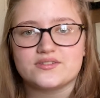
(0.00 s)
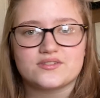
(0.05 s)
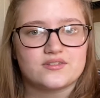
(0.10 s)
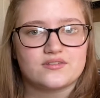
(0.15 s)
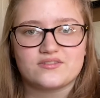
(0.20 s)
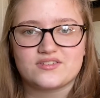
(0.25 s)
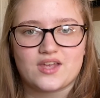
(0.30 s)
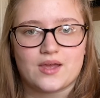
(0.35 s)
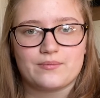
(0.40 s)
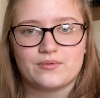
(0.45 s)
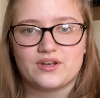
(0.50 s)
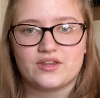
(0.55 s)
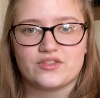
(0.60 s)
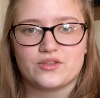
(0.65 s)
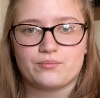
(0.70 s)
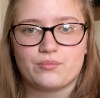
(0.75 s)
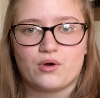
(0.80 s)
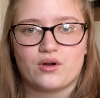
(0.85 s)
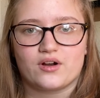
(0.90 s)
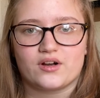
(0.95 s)
that have happened at the
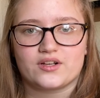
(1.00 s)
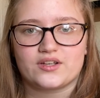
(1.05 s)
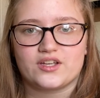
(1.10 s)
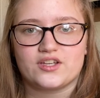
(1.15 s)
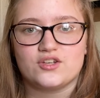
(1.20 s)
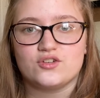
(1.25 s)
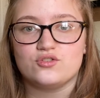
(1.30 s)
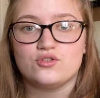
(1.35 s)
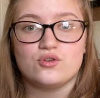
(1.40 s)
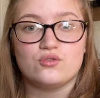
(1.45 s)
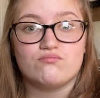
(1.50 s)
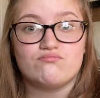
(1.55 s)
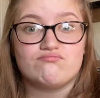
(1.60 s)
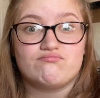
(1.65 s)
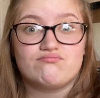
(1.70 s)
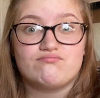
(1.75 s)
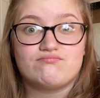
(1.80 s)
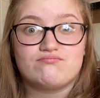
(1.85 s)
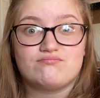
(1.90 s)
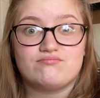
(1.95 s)
park, and
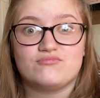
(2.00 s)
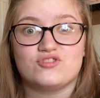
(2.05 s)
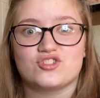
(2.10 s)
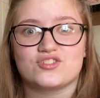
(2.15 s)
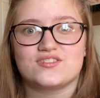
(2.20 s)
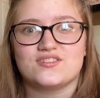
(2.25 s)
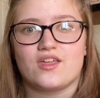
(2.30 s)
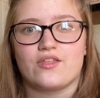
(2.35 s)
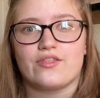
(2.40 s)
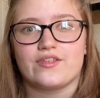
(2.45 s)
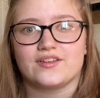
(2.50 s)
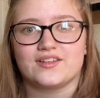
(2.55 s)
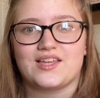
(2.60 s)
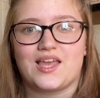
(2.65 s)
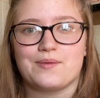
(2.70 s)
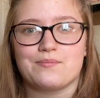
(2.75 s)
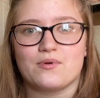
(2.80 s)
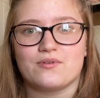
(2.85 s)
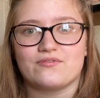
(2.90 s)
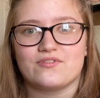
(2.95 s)
just nothing
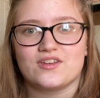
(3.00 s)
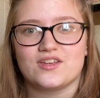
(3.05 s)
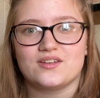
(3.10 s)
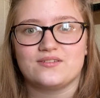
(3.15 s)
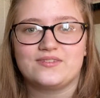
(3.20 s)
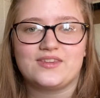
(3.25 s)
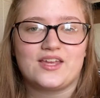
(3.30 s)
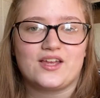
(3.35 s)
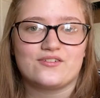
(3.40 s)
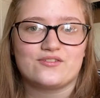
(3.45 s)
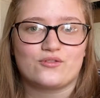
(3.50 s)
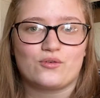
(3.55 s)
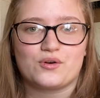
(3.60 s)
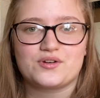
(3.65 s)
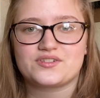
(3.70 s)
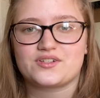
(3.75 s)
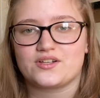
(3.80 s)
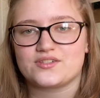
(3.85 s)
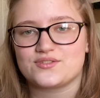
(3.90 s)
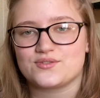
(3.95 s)
came of it. They of
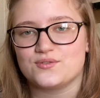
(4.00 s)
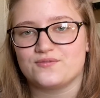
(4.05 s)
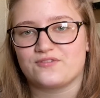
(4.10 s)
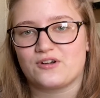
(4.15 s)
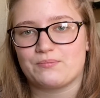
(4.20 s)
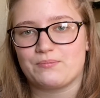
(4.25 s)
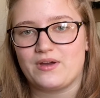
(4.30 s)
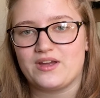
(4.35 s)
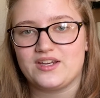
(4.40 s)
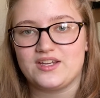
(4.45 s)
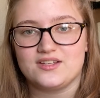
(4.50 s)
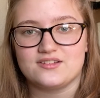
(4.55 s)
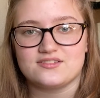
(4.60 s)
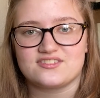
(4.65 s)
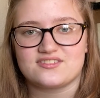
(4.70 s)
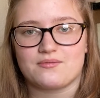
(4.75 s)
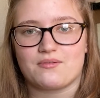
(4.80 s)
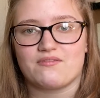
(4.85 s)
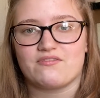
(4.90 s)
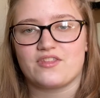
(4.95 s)
course got sued for money in
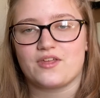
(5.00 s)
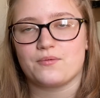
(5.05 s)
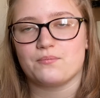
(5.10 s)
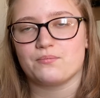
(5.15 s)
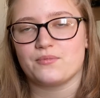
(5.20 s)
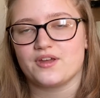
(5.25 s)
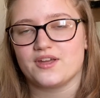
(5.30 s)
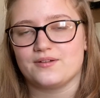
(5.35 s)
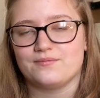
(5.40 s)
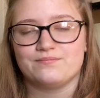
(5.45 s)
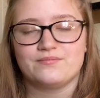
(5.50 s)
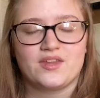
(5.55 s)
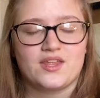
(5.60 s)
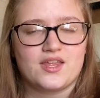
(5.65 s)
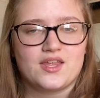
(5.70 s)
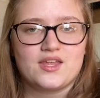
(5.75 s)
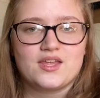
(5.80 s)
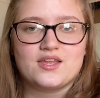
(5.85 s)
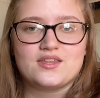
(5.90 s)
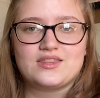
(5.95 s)
some of them, but
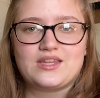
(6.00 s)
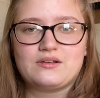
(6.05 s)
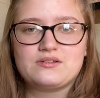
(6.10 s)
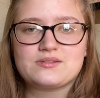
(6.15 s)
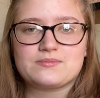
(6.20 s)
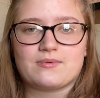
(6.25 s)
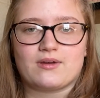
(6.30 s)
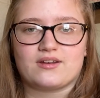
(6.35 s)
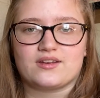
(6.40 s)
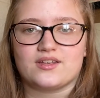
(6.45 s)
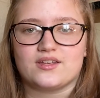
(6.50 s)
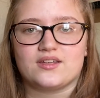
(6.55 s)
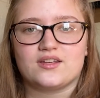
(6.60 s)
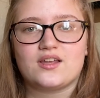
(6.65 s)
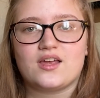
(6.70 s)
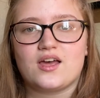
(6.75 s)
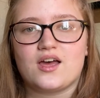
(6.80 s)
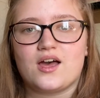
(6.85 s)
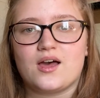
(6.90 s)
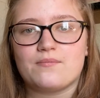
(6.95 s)
that was about it.
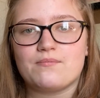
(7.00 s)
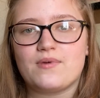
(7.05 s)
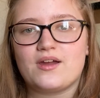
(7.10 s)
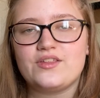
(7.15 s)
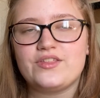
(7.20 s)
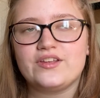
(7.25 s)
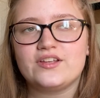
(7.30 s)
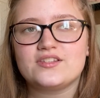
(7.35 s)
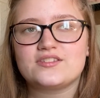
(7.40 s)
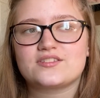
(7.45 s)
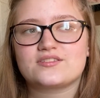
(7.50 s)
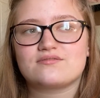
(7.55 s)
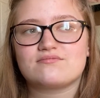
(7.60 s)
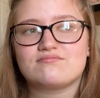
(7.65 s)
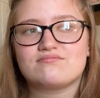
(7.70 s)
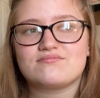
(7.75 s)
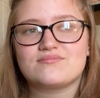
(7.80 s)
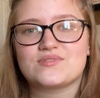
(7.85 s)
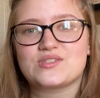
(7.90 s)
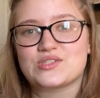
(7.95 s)
I think it's
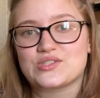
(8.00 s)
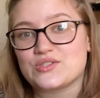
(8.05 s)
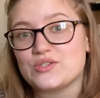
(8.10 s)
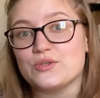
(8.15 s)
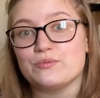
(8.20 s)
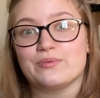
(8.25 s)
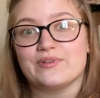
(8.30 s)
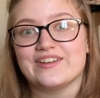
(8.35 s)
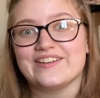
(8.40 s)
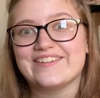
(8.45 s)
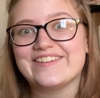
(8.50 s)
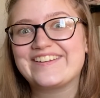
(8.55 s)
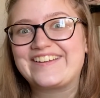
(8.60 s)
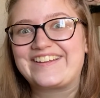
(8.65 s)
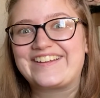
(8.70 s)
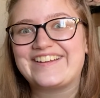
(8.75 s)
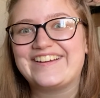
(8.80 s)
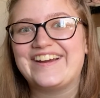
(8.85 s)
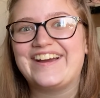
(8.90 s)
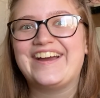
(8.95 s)
stupid.
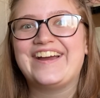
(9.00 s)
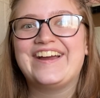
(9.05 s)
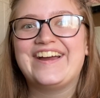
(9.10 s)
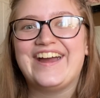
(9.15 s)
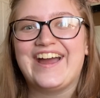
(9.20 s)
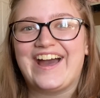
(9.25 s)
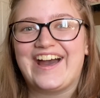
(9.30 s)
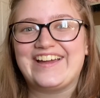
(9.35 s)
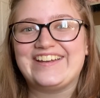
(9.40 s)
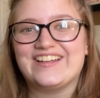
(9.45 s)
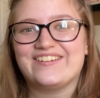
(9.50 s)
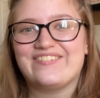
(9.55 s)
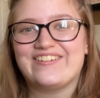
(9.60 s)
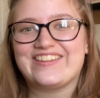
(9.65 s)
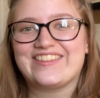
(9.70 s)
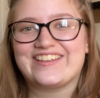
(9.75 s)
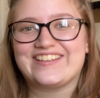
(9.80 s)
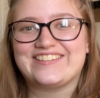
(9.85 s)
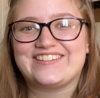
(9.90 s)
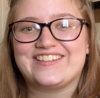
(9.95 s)
I definitely
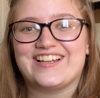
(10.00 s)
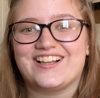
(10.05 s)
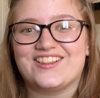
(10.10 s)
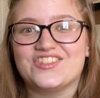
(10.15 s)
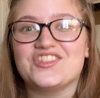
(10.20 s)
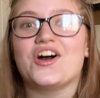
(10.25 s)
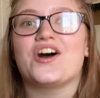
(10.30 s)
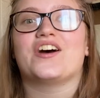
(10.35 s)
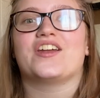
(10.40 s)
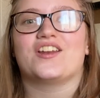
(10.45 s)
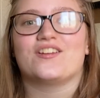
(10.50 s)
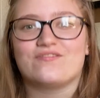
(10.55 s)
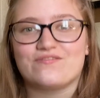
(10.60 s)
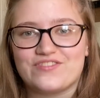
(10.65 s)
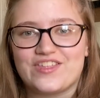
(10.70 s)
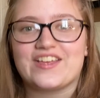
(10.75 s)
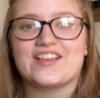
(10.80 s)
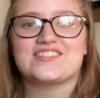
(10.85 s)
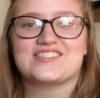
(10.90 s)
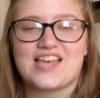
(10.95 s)
think a lot of
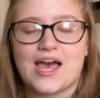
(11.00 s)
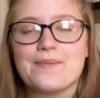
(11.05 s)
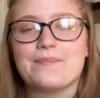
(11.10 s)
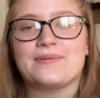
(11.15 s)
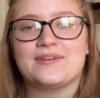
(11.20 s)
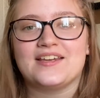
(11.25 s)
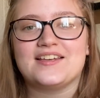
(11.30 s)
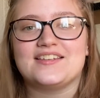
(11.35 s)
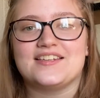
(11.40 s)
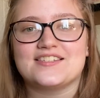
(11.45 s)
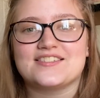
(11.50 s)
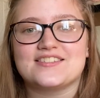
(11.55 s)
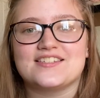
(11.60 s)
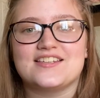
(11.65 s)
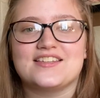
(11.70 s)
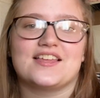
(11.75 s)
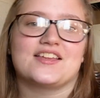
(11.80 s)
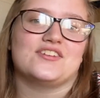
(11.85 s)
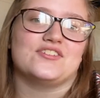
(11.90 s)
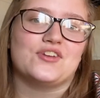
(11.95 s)
things happen at Disney
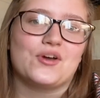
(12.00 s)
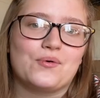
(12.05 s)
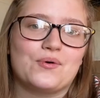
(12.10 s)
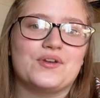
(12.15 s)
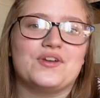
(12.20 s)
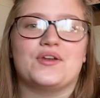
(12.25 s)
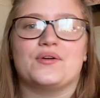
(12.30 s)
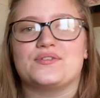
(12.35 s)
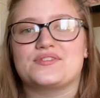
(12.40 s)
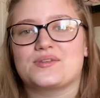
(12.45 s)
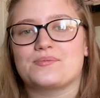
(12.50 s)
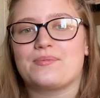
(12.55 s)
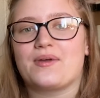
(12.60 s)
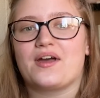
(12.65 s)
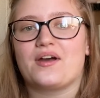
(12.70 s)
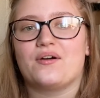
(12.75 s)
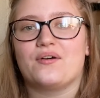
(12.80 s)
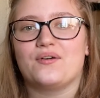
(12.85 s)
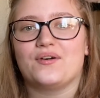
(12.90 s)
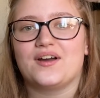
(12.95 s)
that no one knows
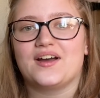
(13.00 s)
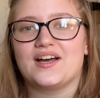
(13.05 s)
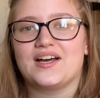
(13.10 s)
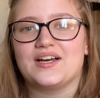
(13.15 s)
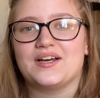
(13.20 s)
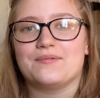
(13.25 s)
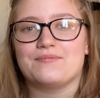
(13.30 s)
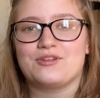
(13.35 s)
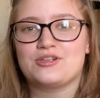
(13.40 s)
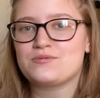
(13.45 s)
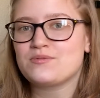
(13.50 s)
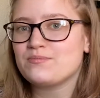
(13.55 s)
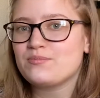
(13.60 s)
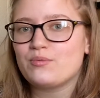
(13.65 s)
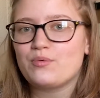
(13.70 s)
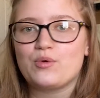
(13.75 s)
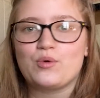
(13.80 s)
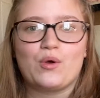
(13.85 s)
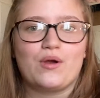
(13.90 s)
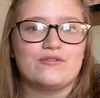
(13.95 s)
about. There's been
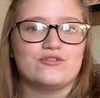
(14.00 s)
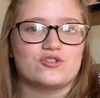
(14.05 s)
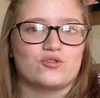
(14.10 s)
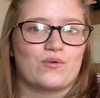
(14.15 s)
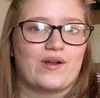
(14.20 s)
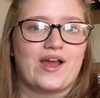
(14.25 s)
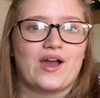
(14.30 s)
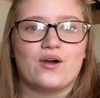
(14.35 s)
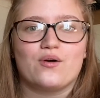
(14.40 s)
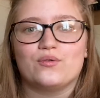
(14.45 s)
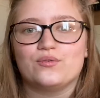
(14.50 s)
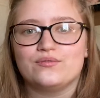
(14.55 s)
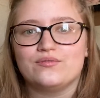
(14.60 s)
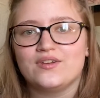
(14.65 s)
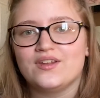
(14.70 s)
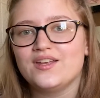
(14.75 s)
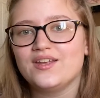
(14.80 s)
people who have drowned